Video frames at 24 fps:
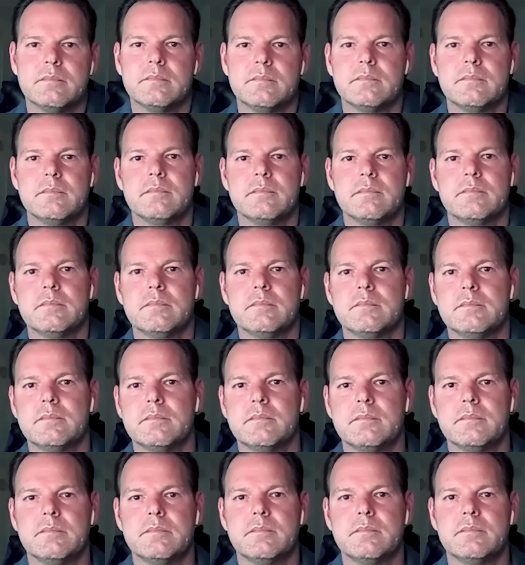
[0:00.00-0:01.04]

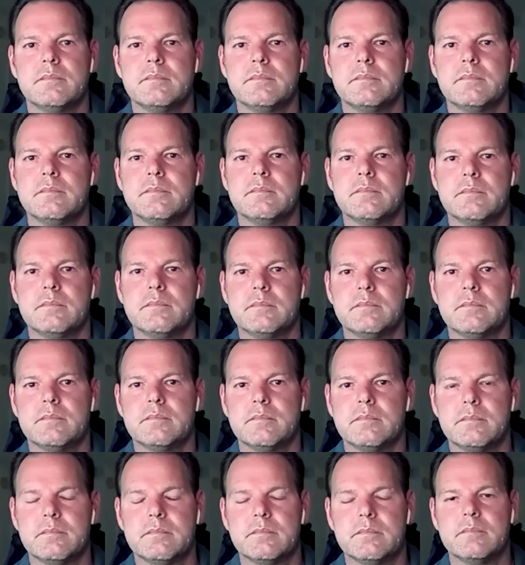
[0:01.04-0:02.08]

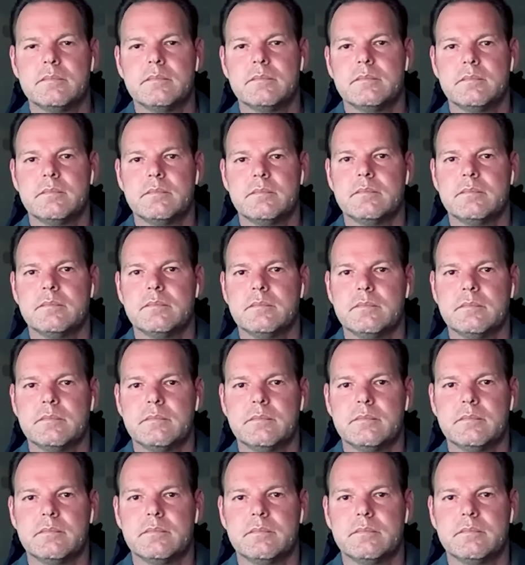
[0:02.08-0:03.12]

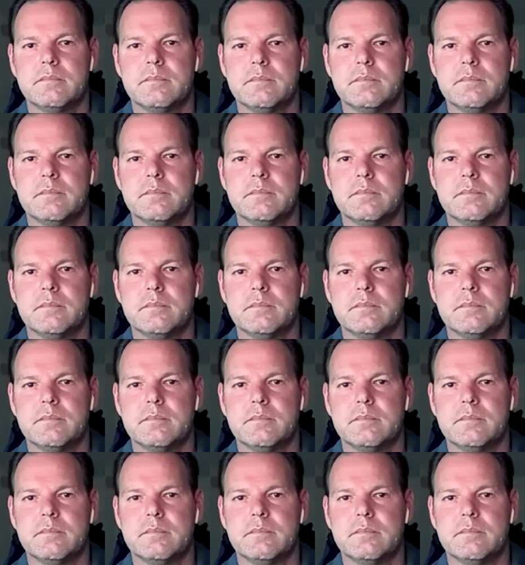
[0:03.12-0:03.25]
No words are spoken by the person on screen.